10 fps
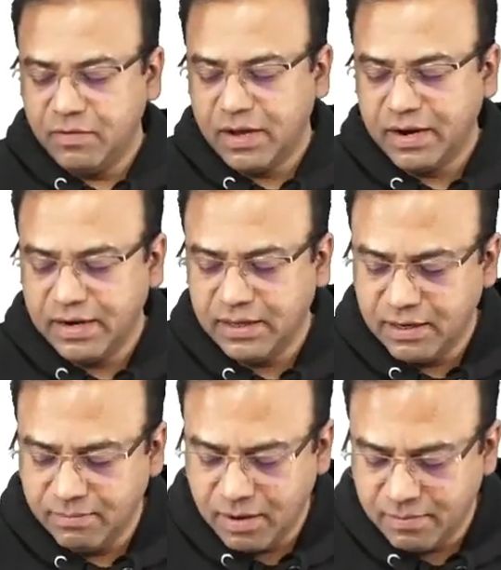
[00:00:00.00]
we are getting
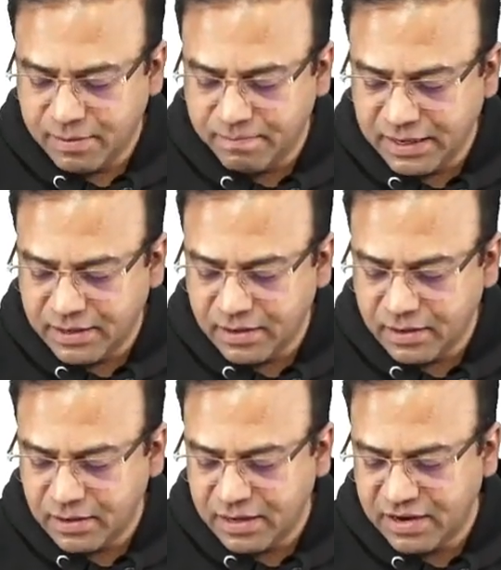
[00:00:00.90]
the murmur better
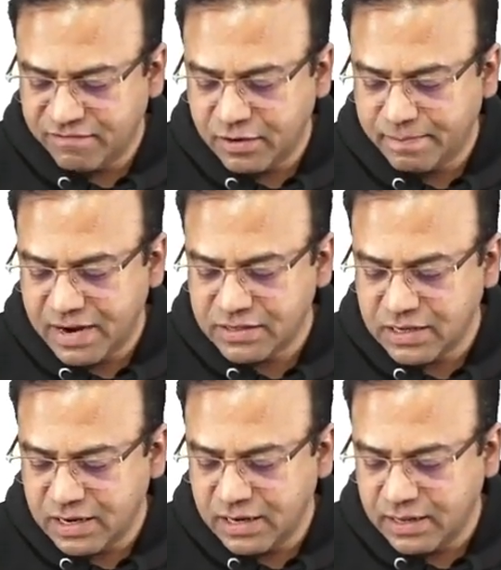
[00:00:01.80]
left
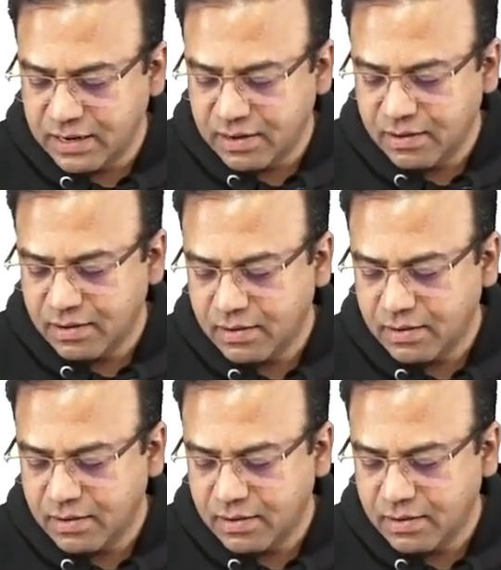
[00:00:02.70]
parasternal area